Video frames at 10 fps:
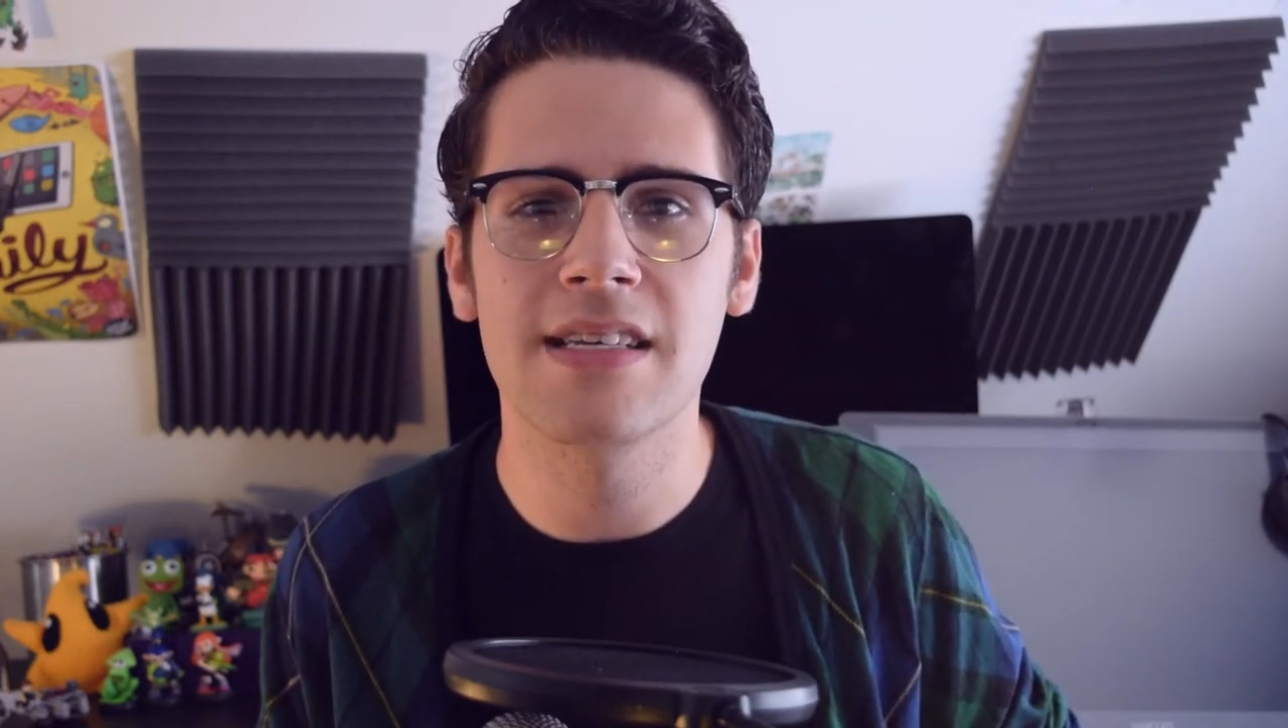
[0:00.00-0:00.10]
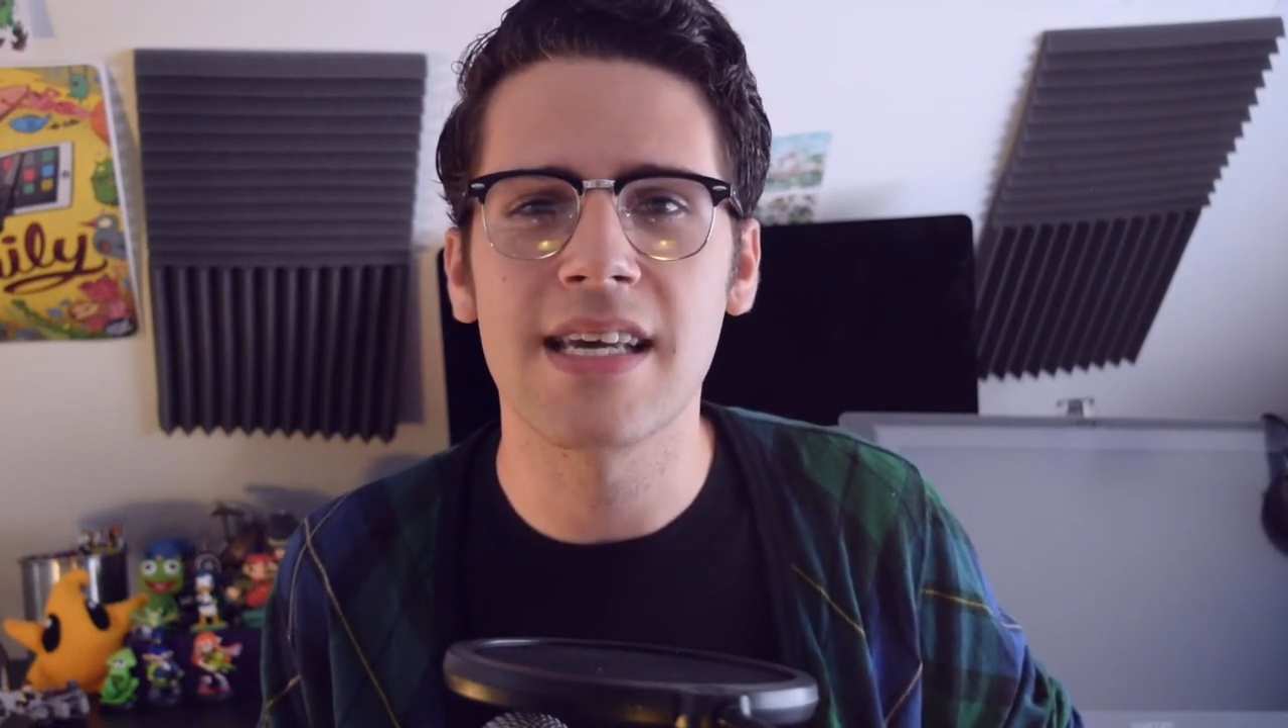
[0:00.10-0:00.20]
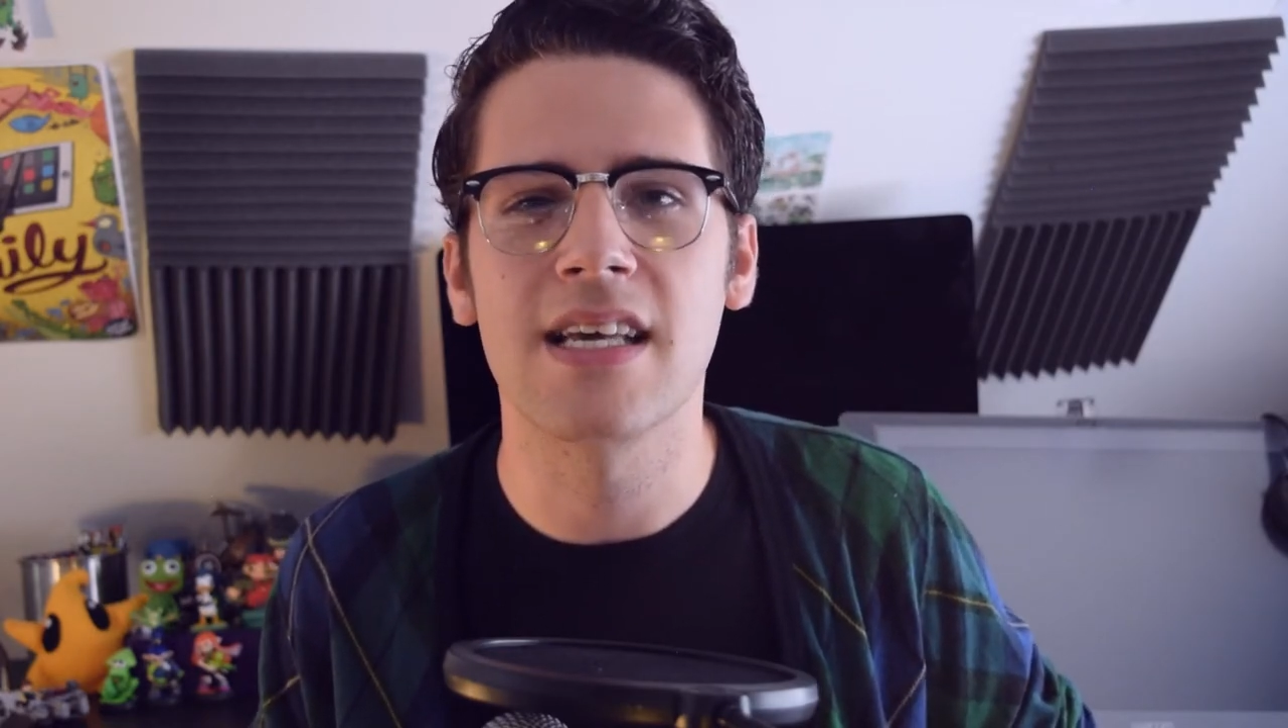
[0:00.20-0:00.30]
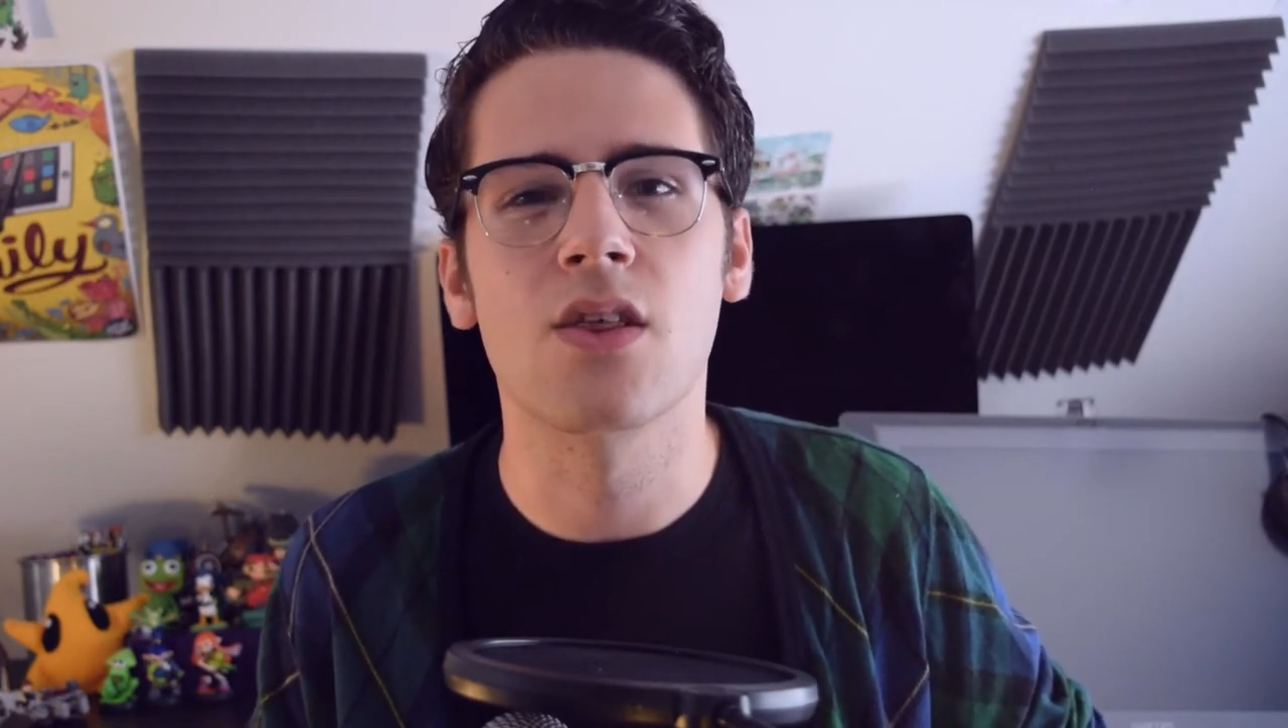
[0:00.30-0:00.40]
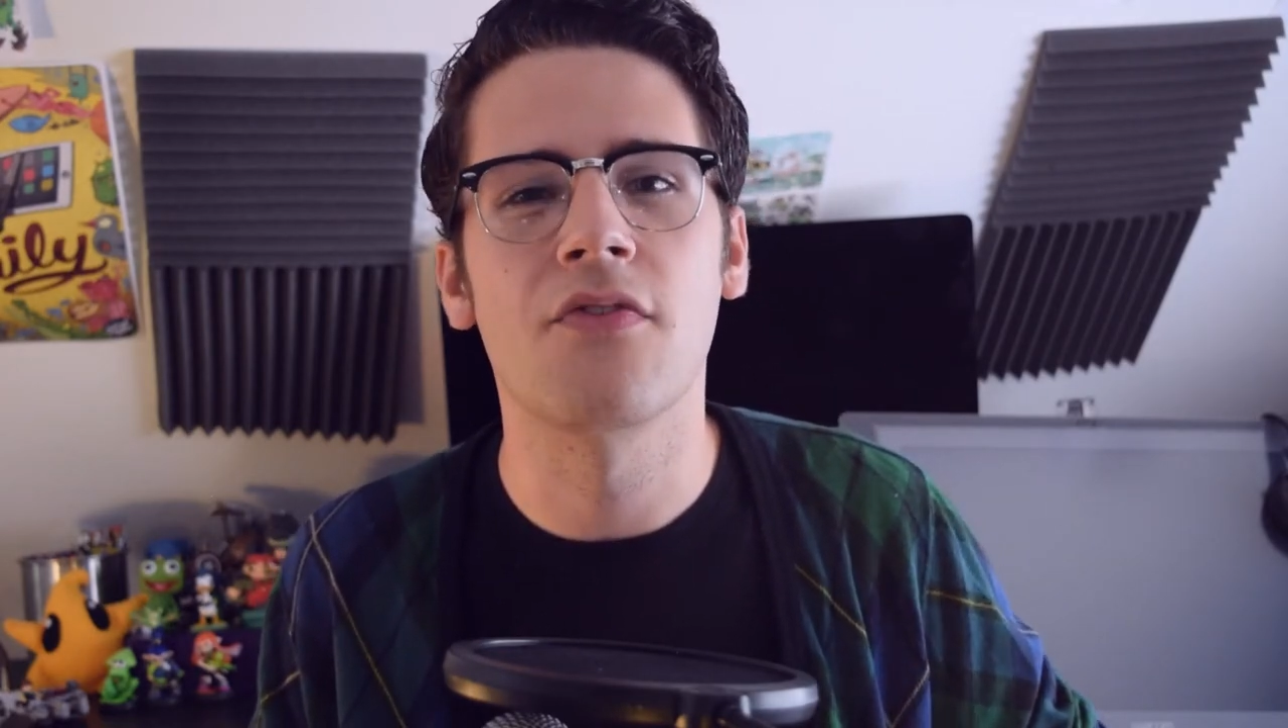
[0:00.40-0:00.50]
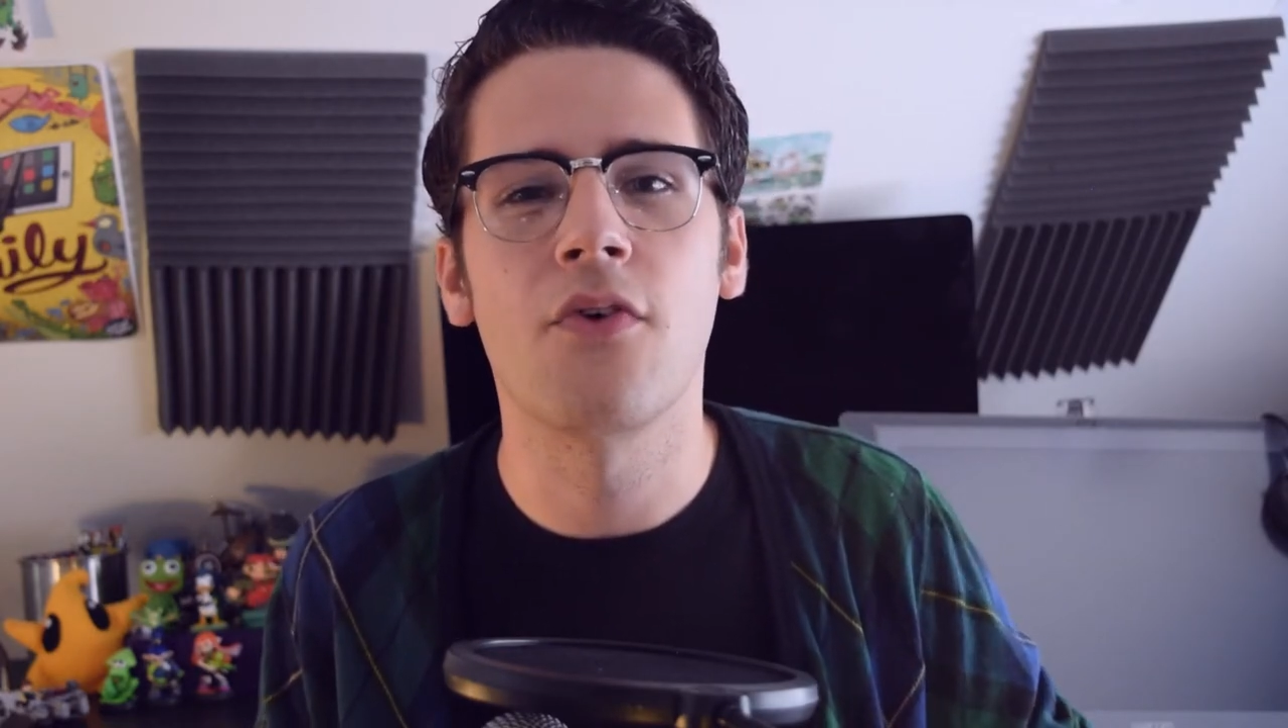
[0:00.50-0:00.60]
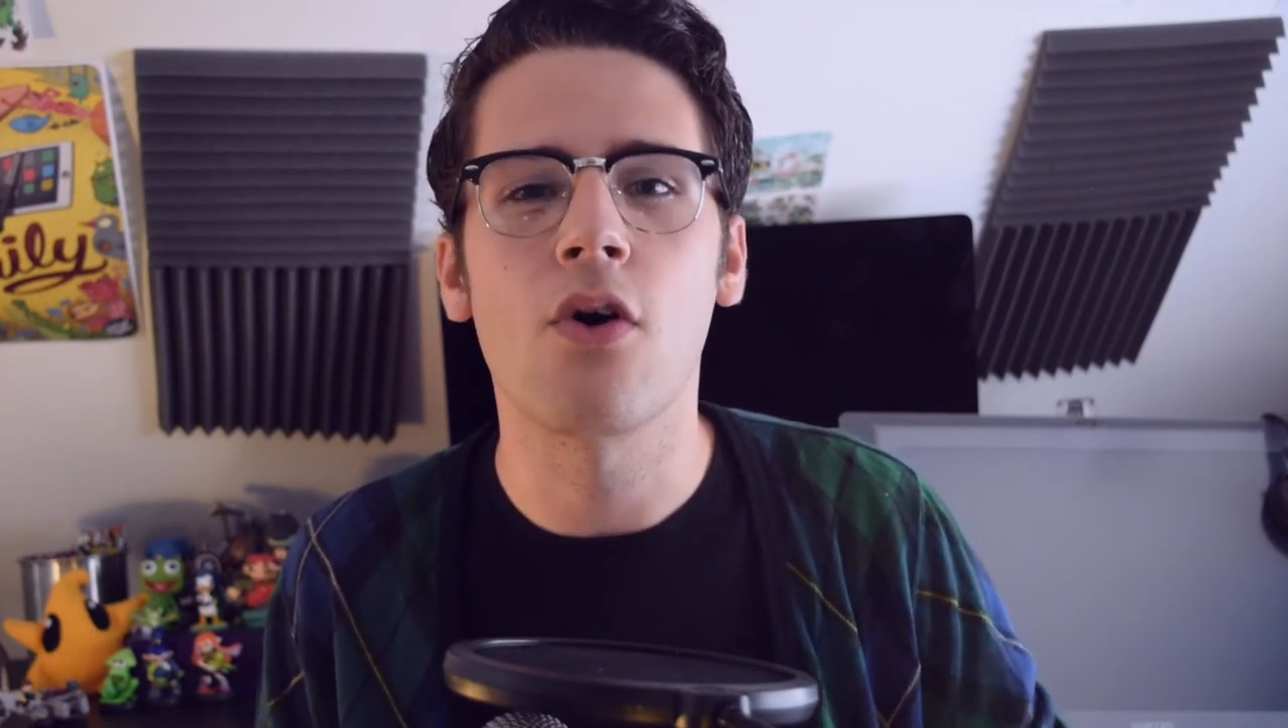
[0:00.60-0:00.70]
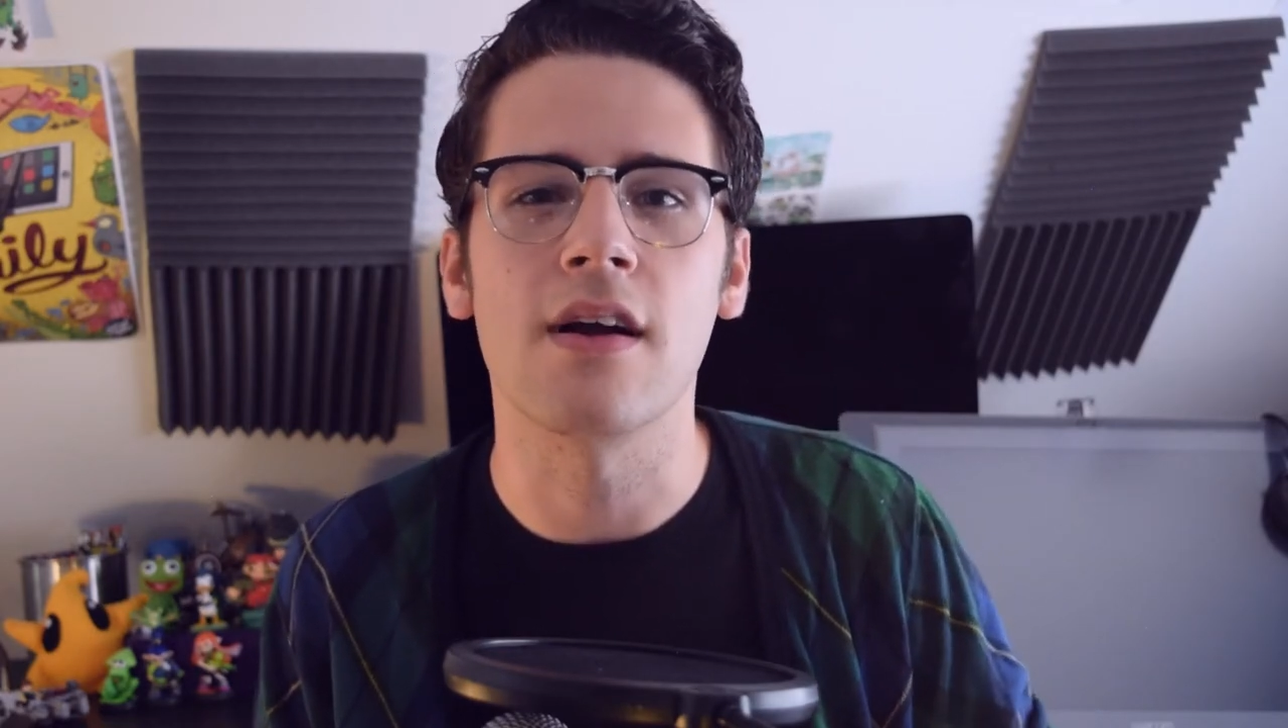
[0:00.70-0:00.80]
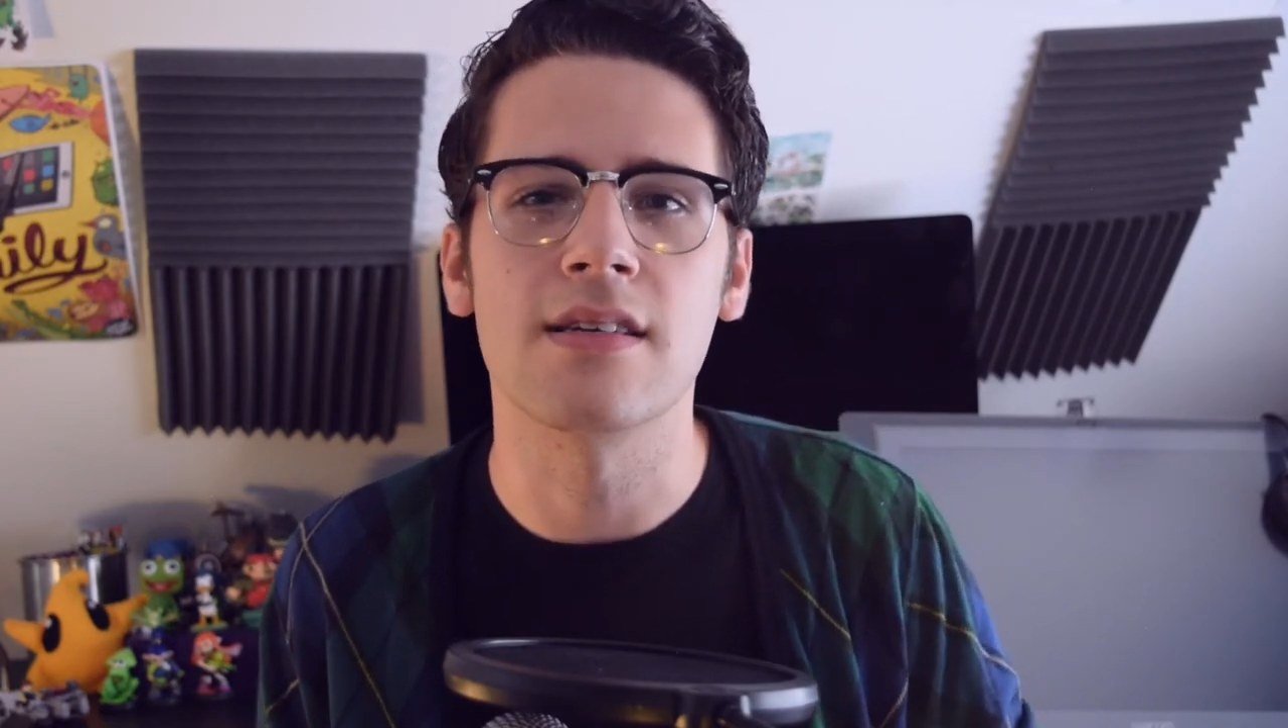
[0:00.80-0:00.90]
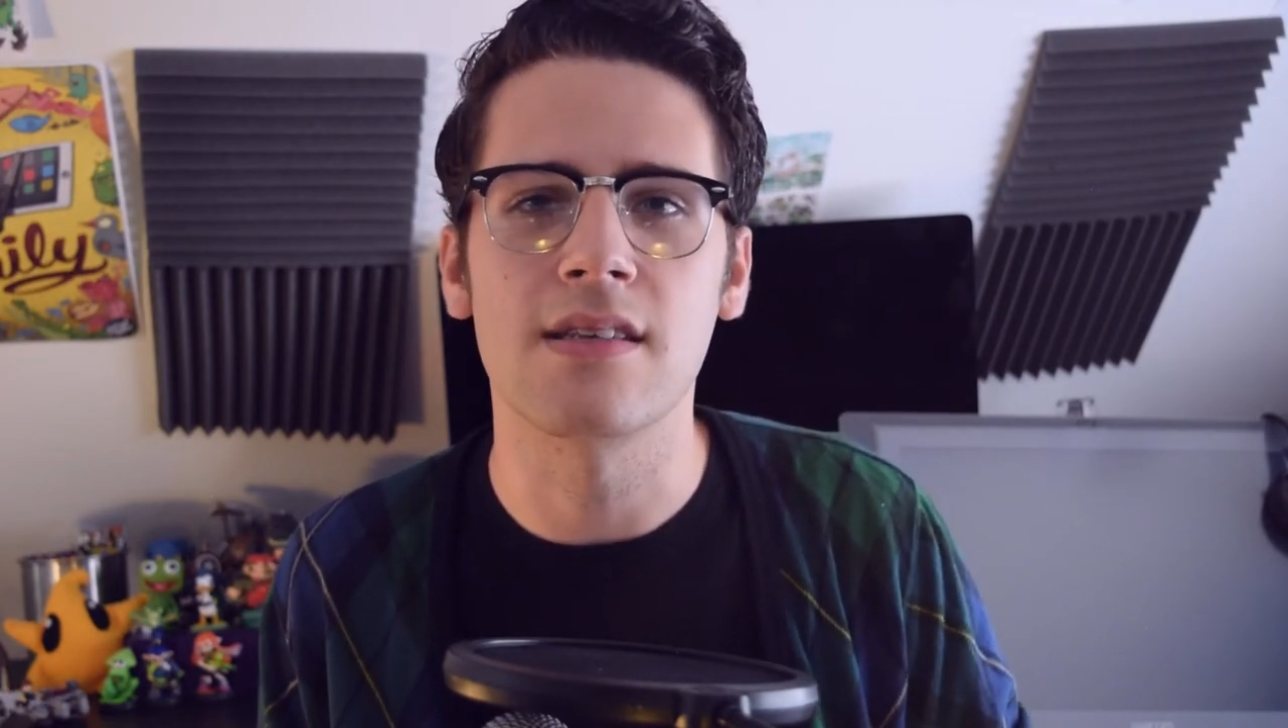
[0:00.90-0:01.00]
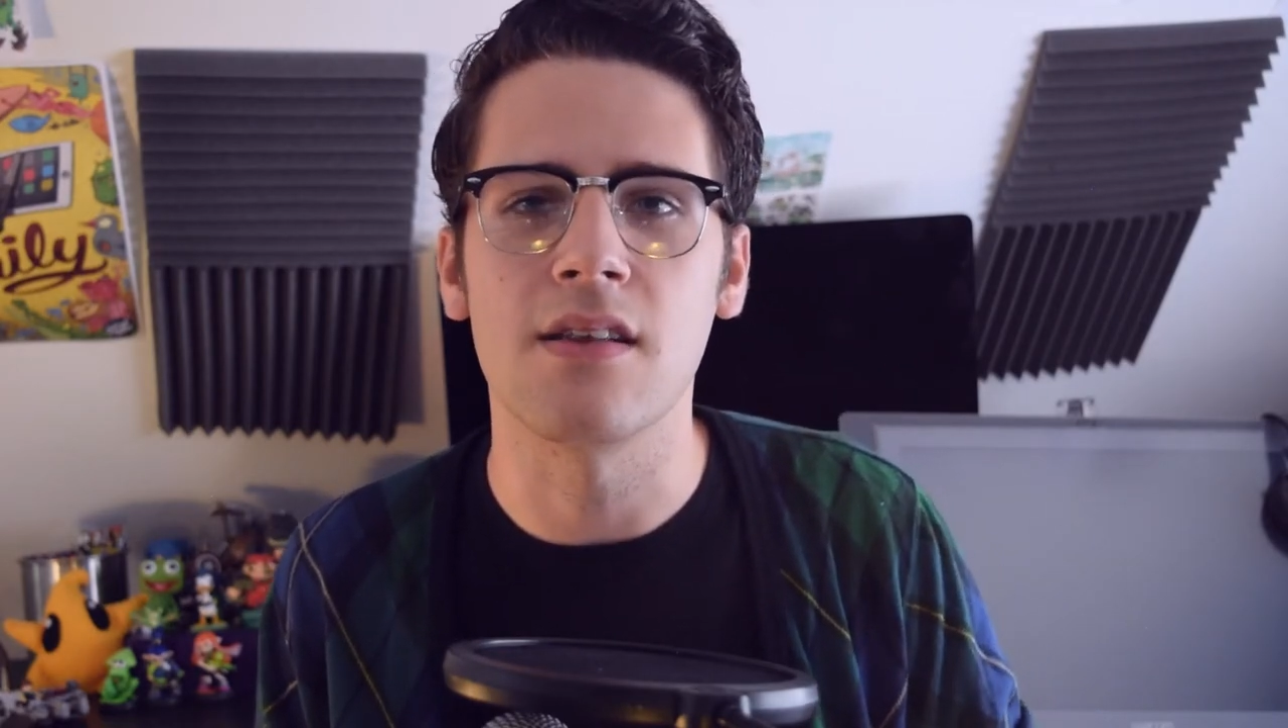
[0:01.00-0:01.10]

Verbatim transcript: like the forest